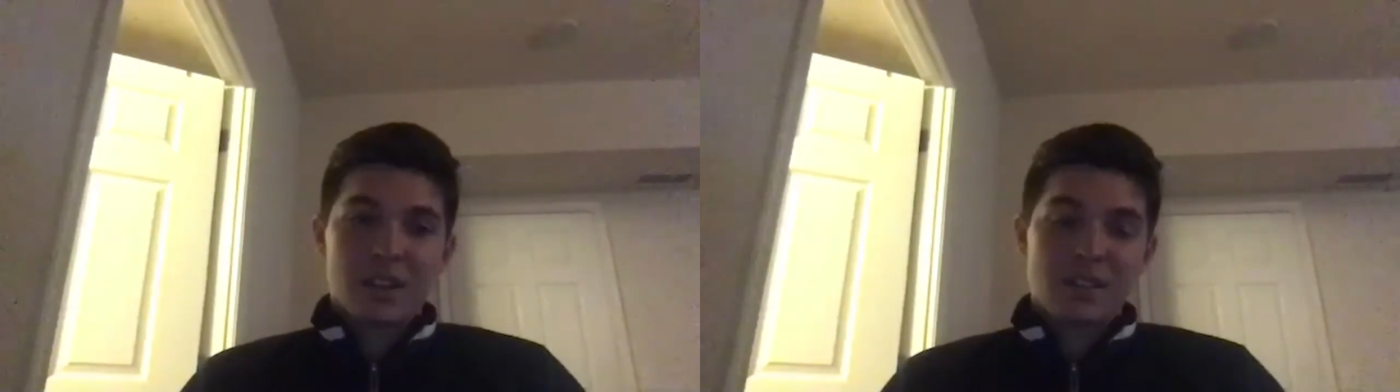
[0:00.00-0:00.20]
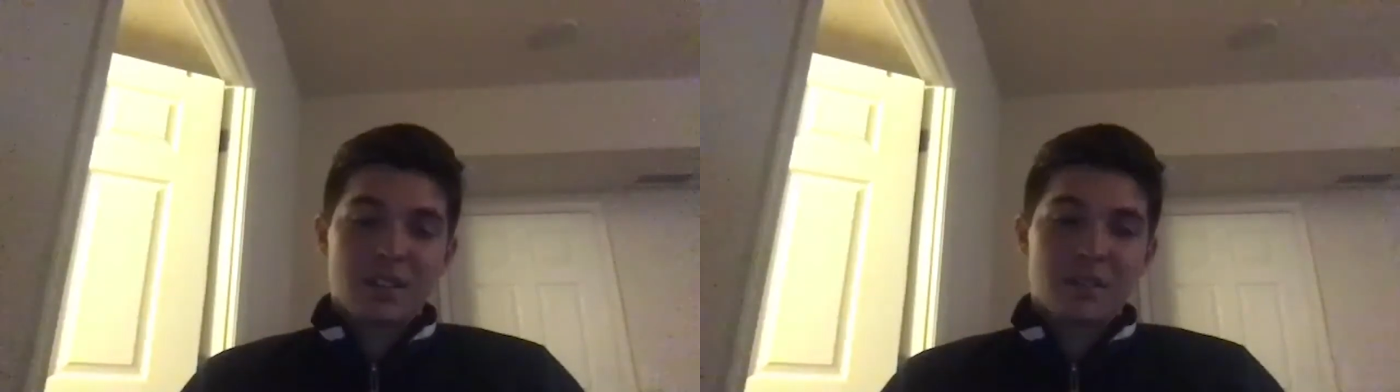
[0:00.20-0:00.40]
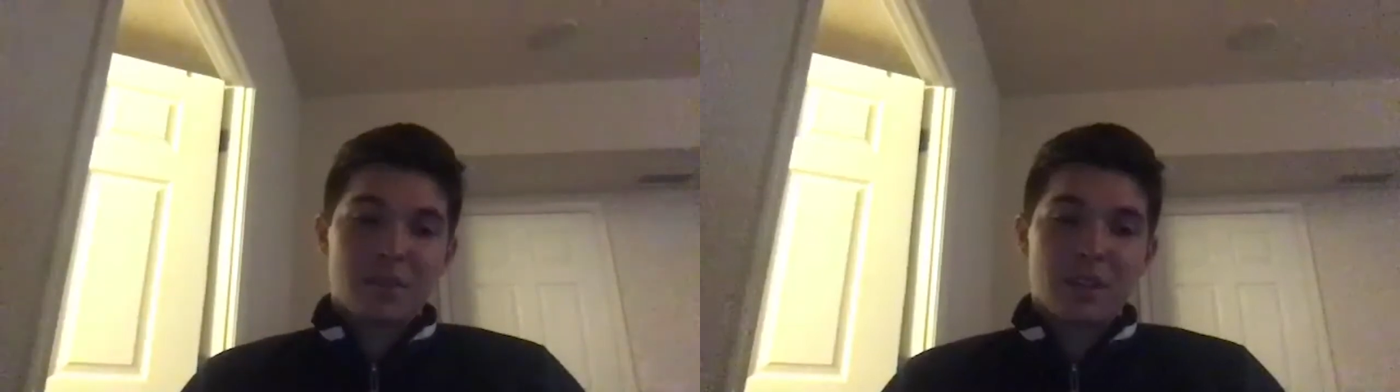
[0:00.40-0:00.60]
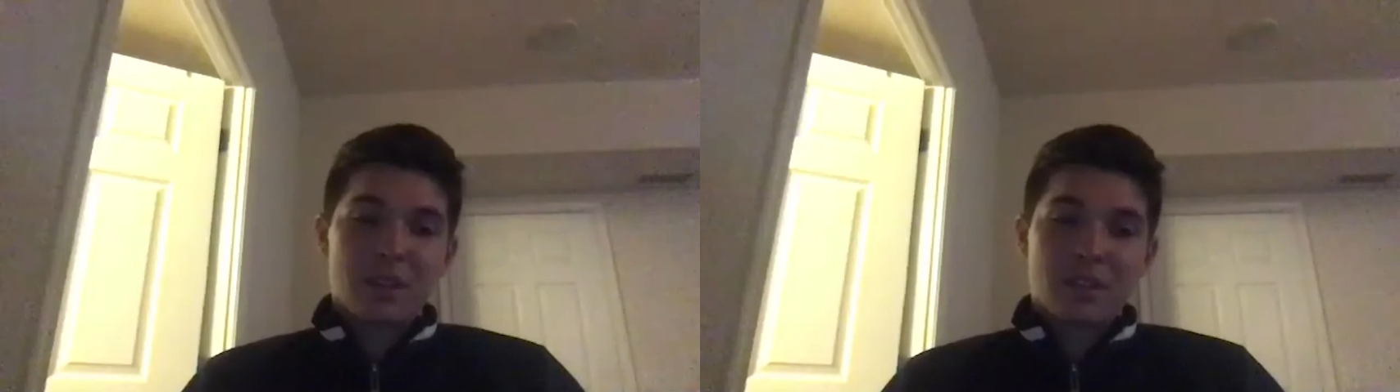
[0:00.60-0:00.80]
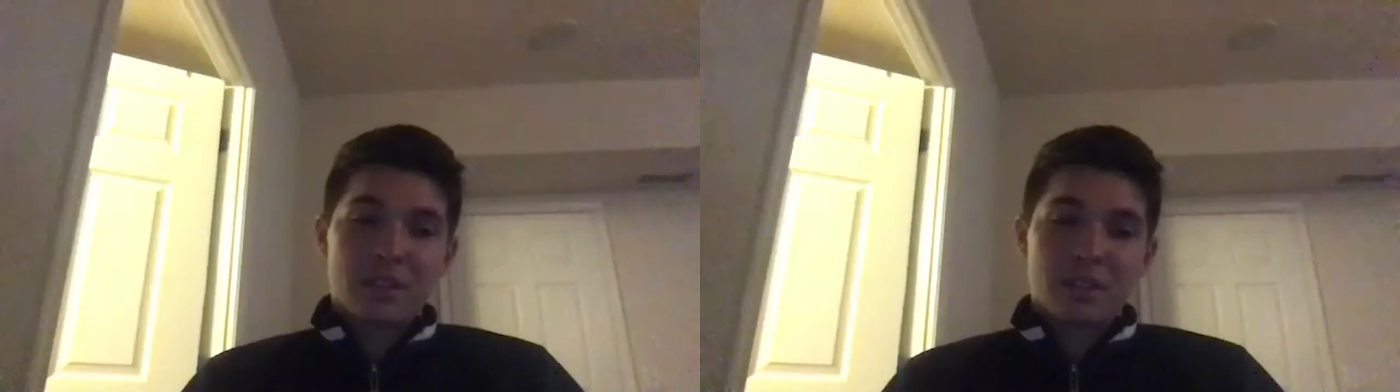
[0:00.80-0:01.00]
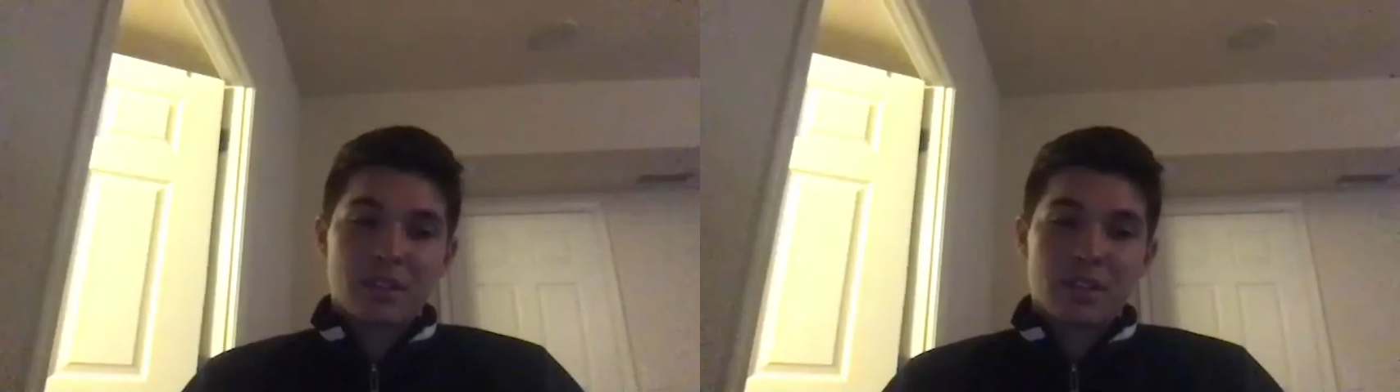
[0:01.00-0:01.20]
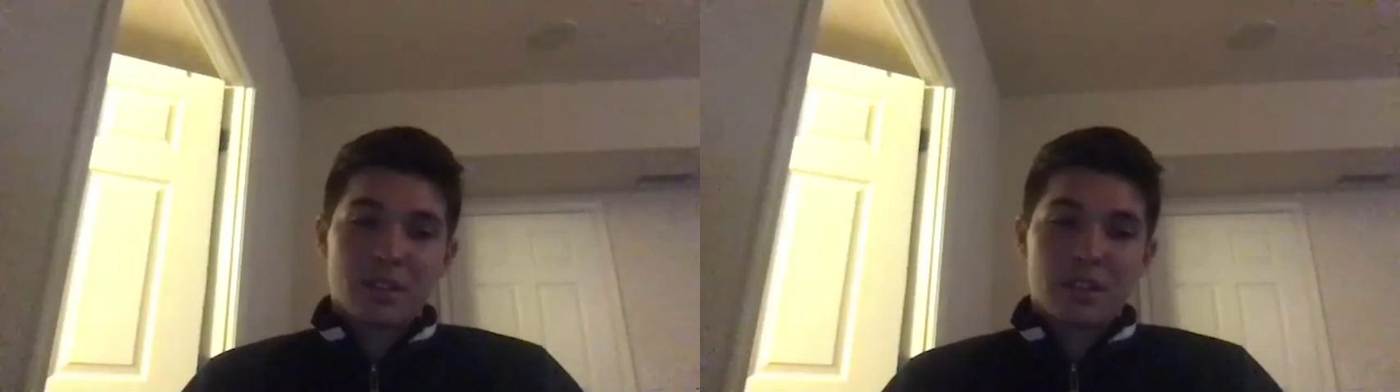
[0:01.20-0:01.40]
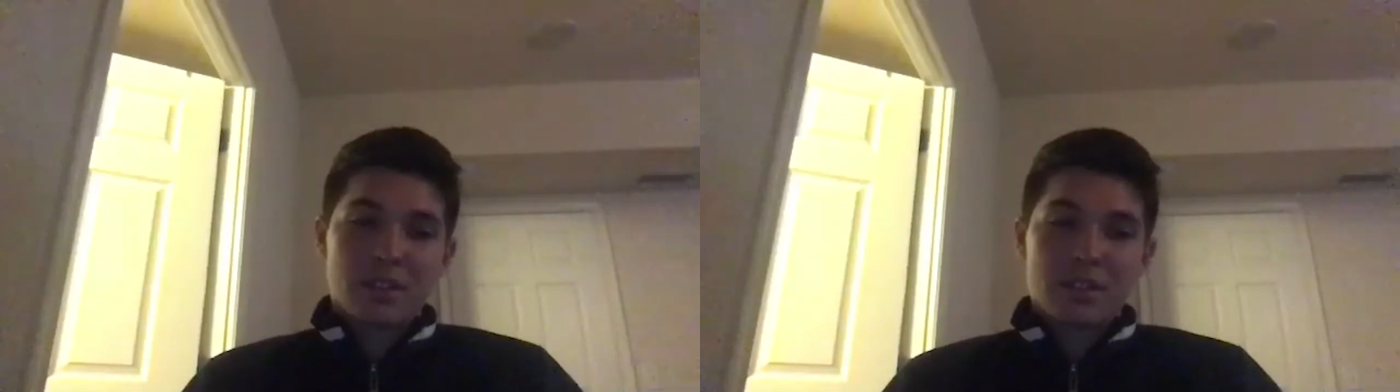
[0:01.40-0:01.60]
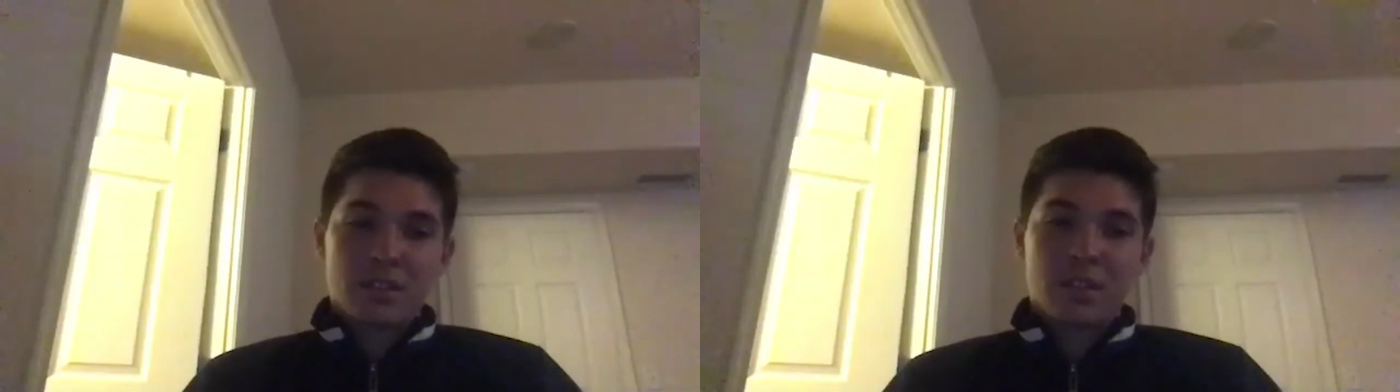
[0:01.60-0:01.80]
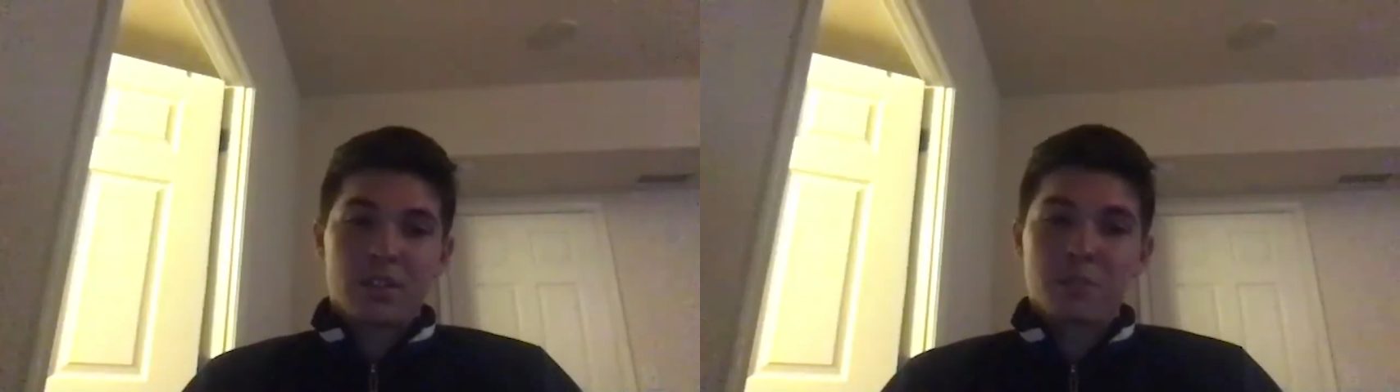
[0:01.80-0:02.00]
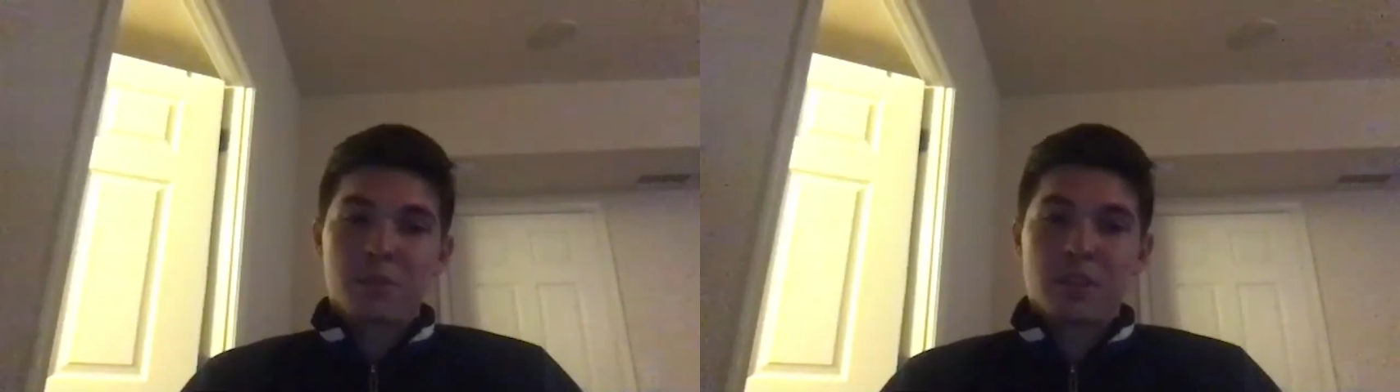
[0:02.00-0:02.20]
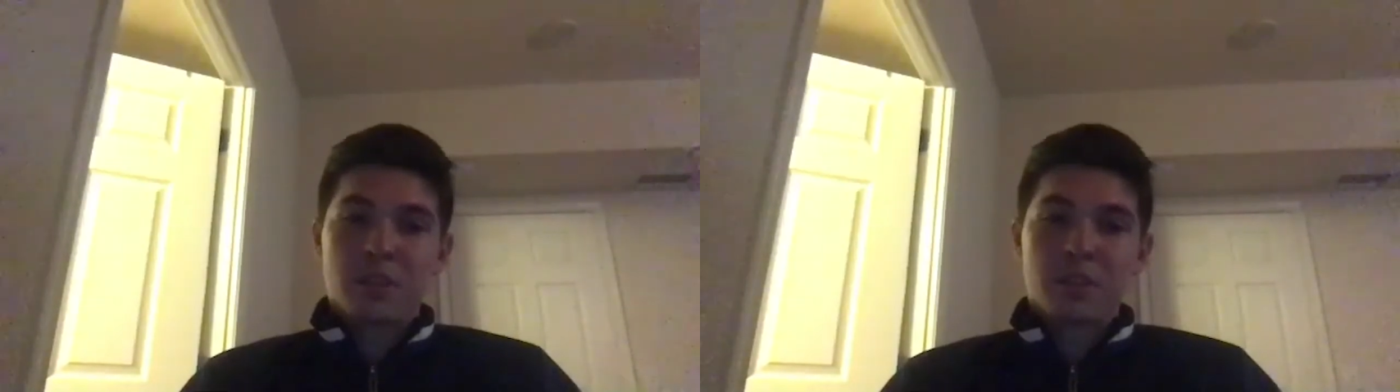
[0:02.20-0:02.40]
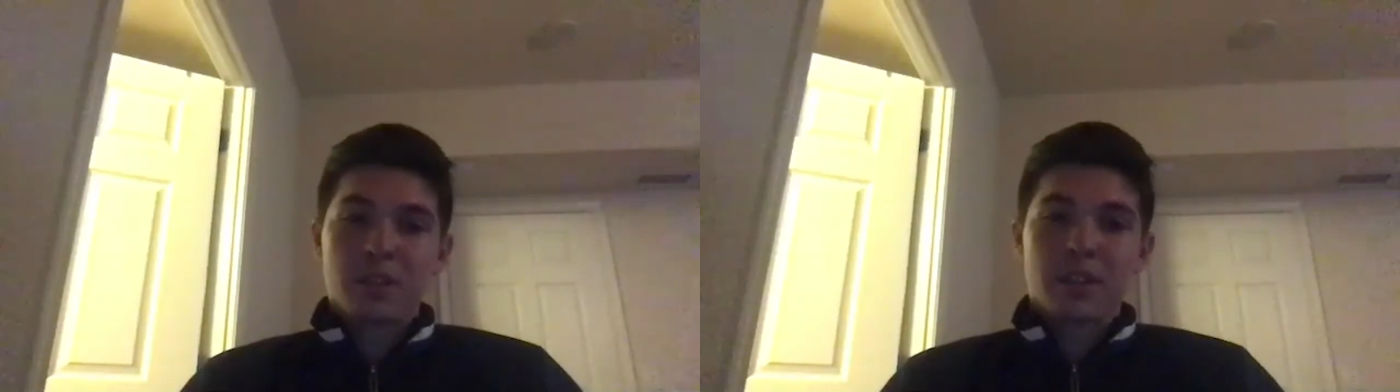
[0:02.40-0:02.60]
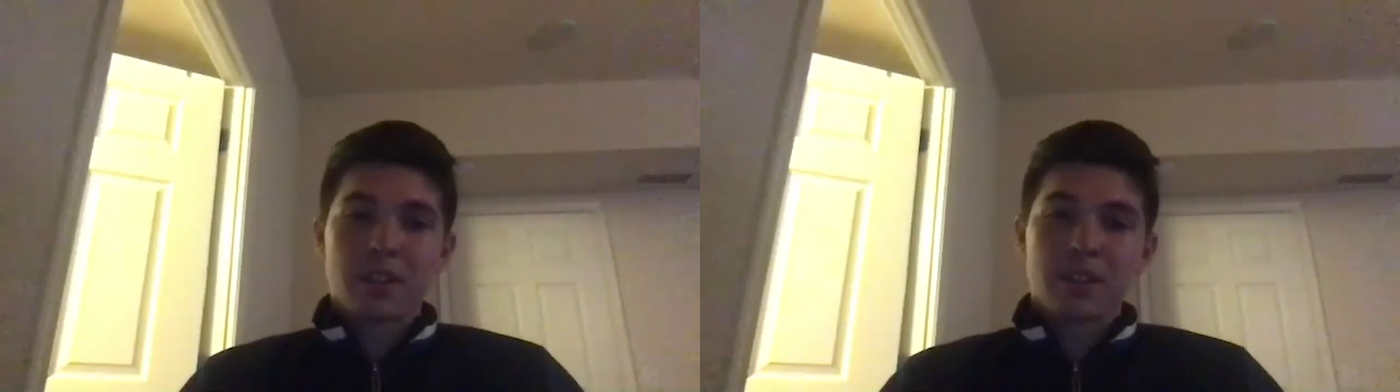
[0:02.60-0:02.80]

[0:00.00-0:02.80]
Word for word: I'd say embrace every season as it goes pretty quick.